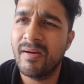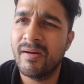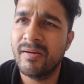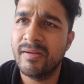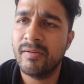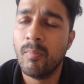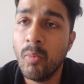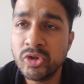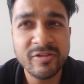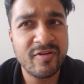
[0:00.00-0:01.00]

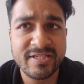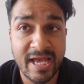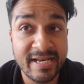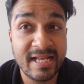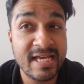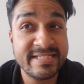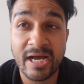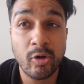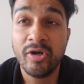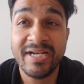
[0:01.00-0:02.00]
most of us, I
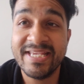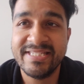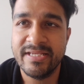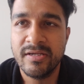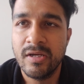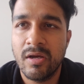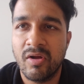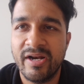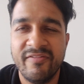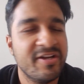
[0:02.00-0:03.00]
realize, are not lazy.
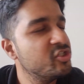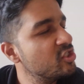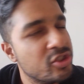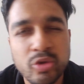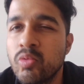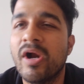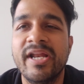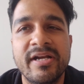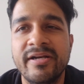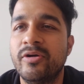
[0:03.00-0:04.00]
All right. We are just too
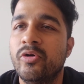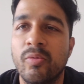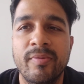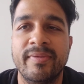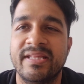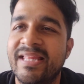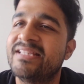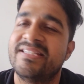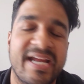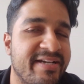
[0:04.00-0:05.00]
addicted to dopamine.
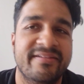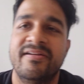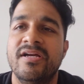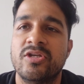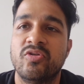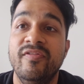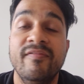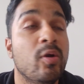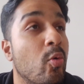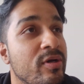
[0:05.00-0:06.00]
That's it. So
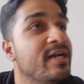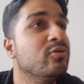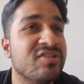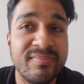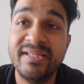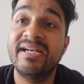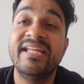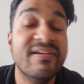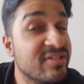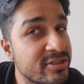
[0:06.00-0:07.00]
we will only do something
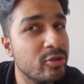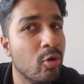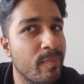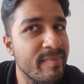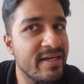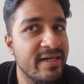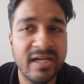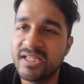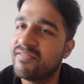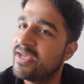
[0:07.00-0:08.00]
that gives us a dopamine
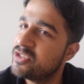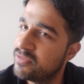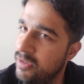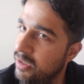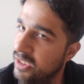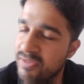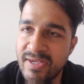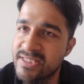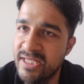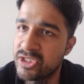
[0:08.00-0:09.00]
hit.
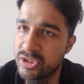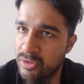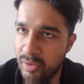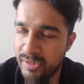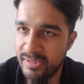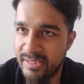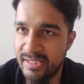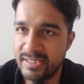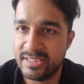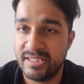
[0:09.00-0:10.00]
Otherwise there is not
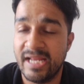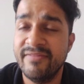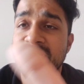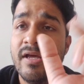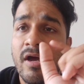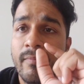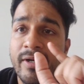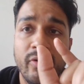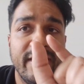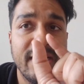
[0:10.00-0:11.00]
there this. And even
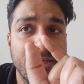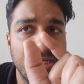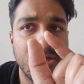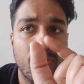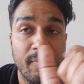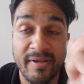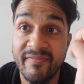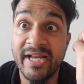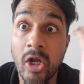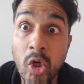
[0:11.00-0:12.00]
we don't take little
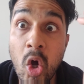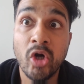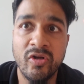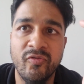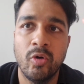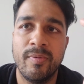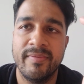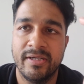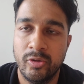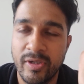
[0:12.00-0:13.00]
dopamine. We take a lot of
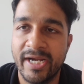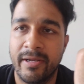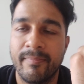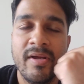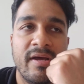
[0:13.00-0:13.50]
dopamine to get up.